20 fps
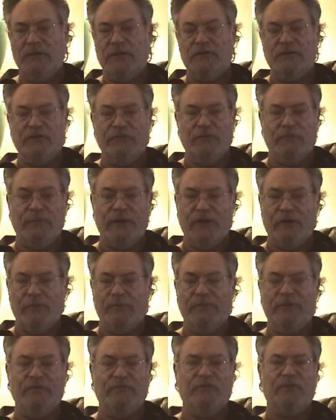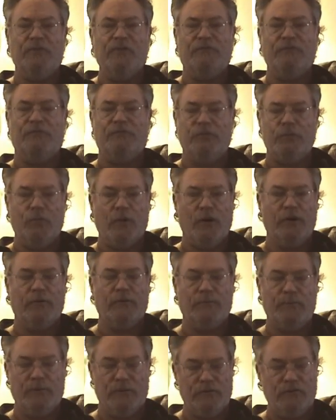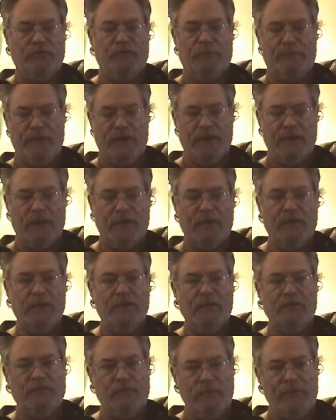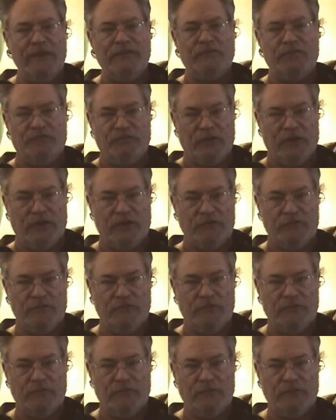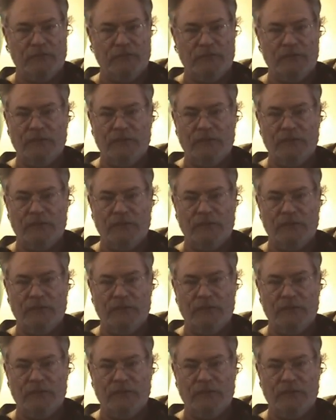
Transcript: It doesn't matter because enough of you aren't participating to make the change.